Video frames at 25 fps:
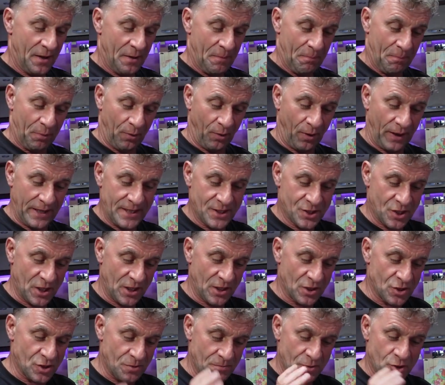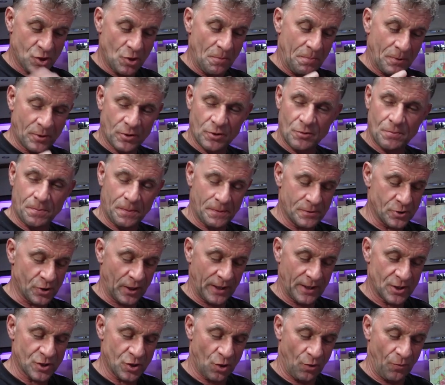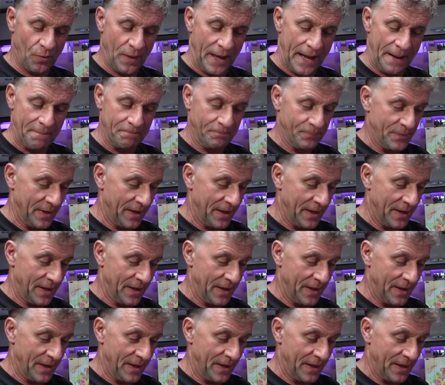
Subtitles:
placing some super duper drinks on them,